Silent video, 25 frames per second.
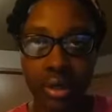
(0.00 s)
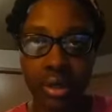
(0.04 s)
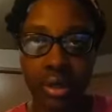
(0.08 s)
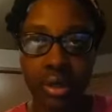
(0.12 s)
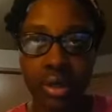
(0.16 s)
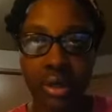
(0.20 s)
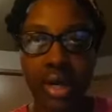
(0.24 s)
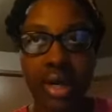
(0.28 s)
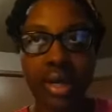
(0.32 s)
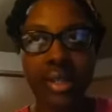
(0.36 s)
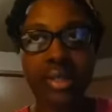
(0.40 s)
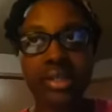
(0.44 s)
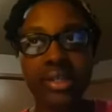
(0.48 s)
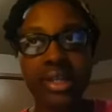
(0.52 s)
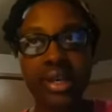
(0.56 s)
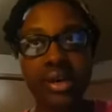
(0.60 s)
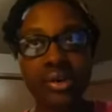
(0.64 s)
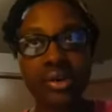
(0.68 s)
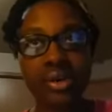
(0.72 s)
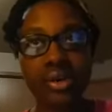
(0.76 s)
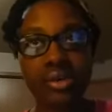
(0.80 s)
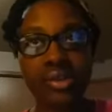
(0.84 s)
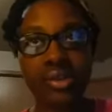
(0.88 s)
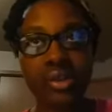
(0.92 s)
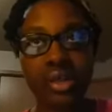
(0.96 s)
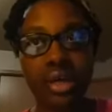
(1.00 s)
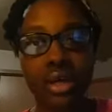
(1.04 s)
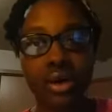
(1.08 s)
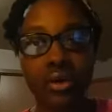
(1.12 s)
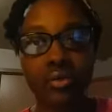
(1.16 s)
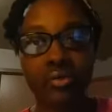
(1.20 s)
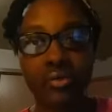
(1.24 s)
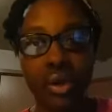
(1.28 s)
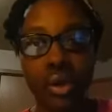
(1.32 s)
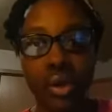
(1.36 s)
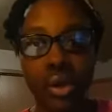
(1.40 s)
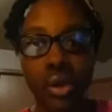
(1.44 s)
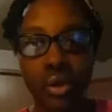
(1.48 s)
You got to tell
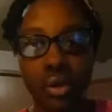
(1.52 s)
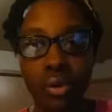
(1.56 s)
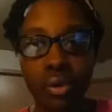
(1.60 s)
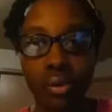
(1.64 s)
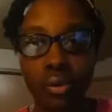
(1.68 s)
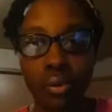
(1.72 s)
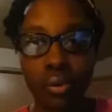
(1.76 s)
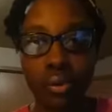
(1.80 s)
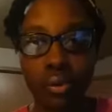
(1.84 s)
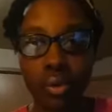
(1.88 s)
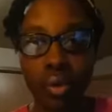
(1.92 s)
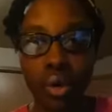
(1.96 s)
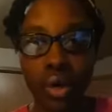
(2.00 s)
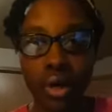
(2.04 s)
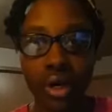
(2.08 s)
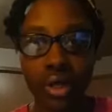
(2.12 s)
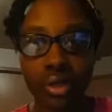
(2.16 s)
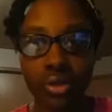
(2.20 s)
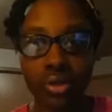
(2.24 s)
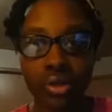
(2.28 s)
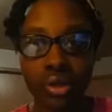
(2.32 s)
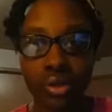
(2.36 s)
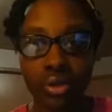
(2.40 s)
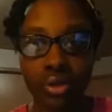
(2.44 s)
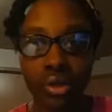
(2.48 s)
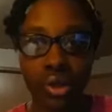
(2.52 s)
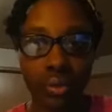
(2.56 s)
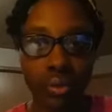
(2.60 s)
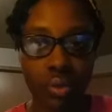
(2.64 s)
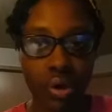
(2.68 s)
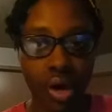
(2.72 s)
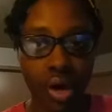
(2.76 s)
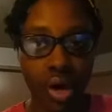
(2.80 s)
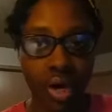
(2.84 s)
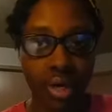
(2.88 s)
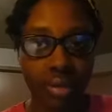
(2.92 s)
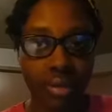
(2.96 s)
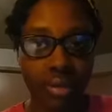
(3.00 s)
yourself, what do you
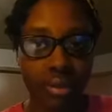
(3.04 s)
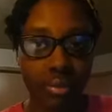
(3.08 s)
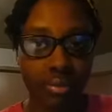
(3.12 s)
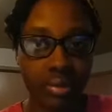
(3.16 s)
want?